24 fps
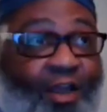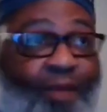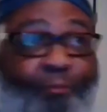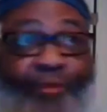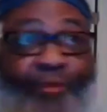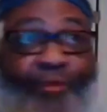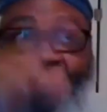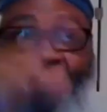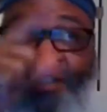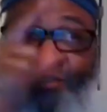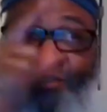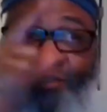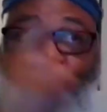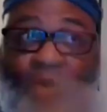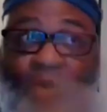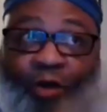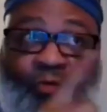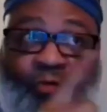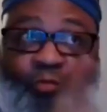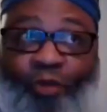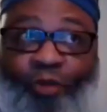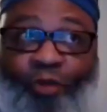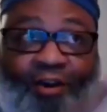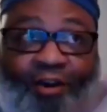but it's
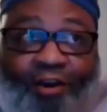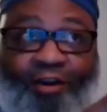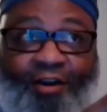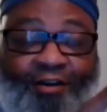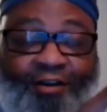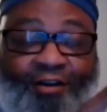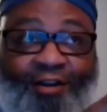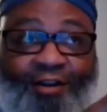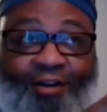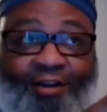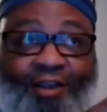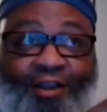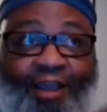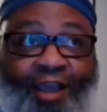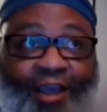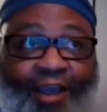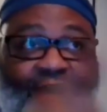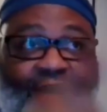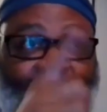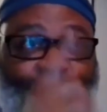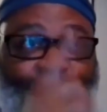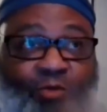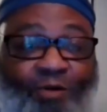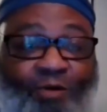one word and
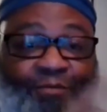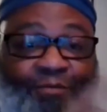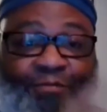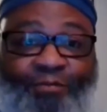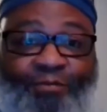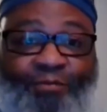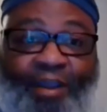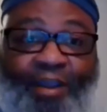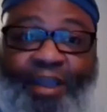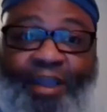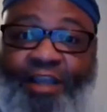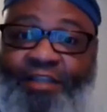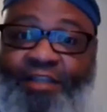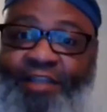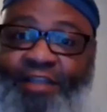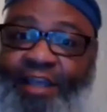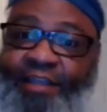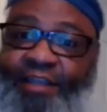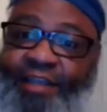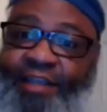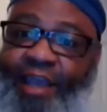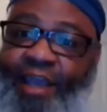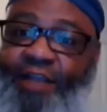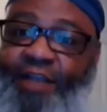it's one phrase
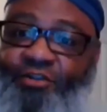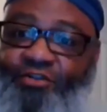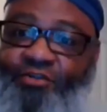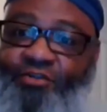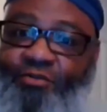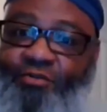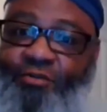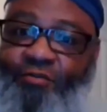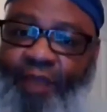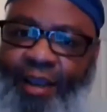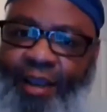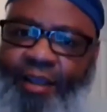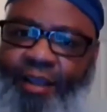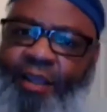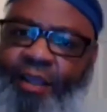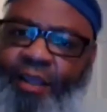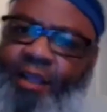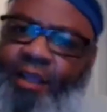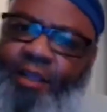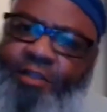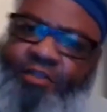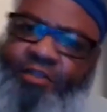that catch you, right? So